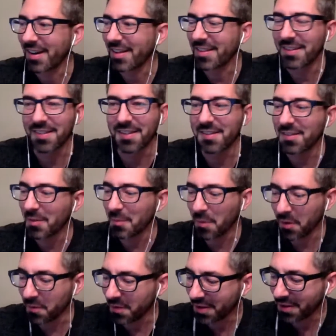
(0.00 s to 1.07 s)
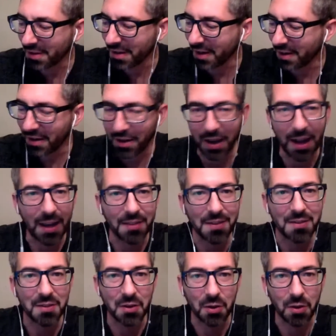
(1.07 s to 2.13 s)
This is the perfect scenario. I
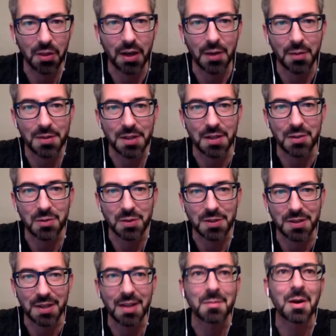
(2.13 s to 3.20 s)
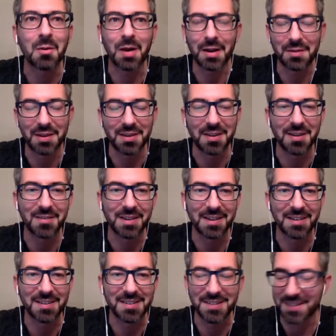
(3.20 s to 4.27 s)
had this girl that I was interested in. My wife can hear
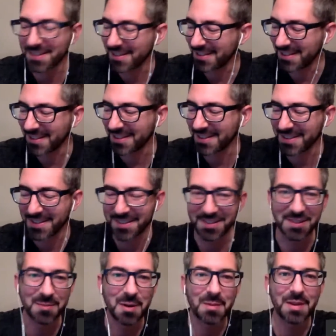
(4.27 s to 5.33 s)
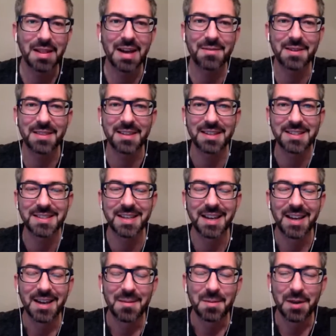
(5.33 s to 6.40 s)
me here, so she'll probably laugh at
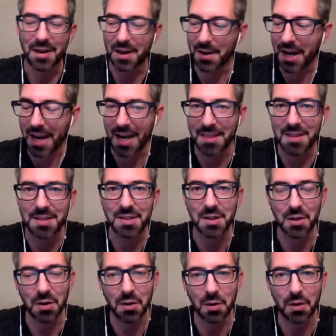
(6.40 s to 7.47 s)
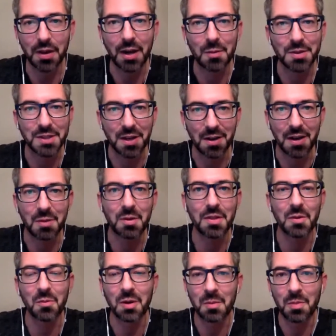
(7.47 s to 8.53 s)
this. But I had this girl that I was
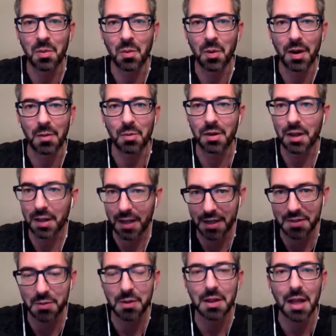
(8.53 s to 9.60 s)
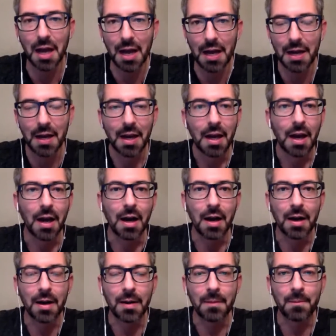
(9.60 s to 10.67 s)
talking with at one point. Really liked her a lot.
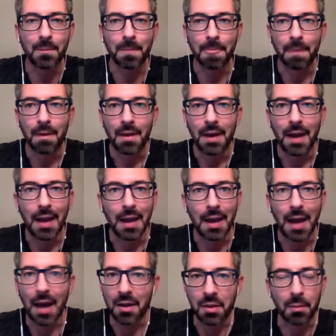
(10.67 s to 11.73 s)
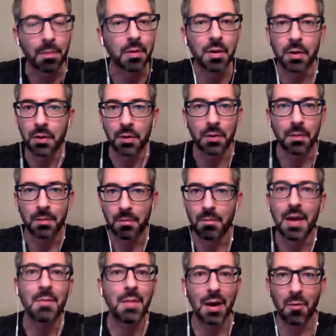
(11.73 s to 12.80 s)
And out of the blue,
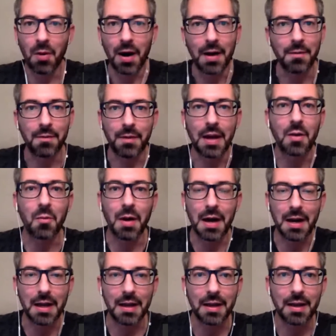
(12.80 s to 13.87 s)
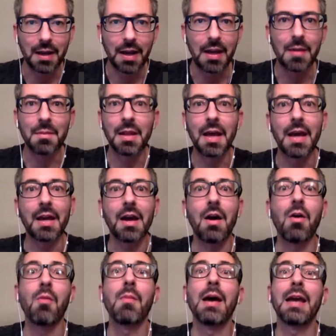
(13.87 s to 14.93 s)
met my wife at a wedding, and I'm
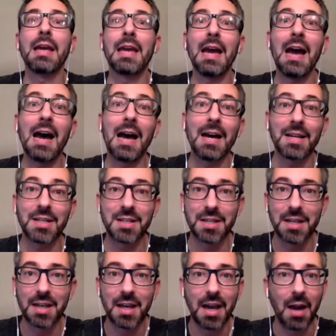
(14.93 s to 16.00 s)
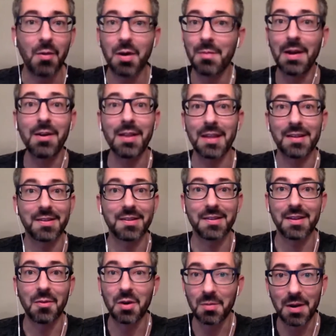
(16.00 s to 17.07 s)
like, oh my gosh, I want to marry
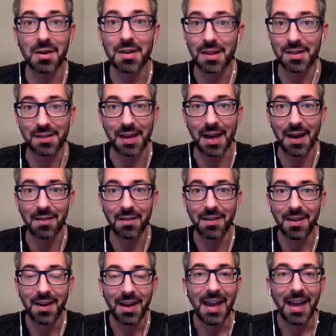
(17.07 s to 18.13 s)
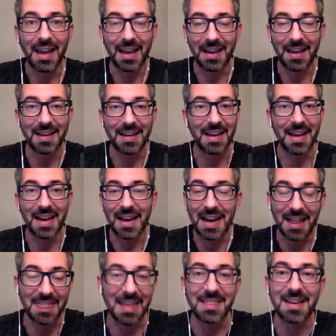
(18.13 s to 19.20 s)
this. I want to marry this gal. And
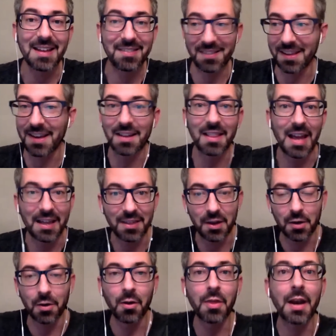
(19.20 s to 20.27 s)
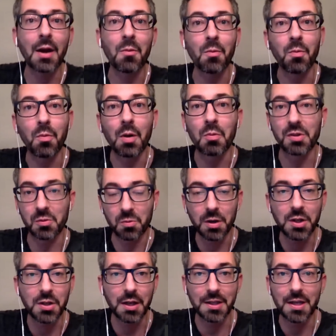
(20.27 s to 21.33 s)
I think that's it. Like the girl that I
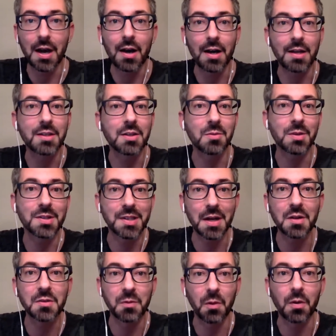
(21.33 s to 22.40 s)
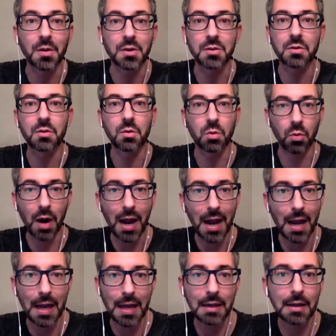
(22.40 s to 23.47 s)
was originally talking to was Salesforce.
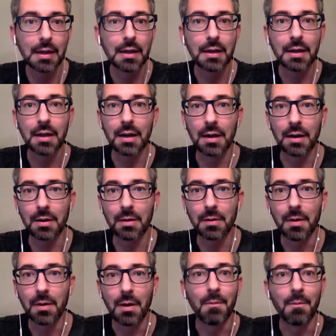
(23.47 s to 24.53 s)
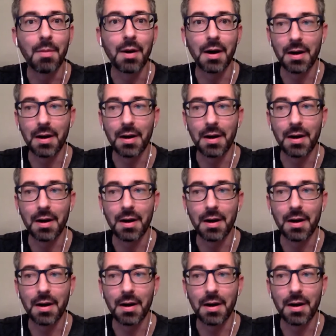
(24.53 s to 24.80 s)
Great, you know.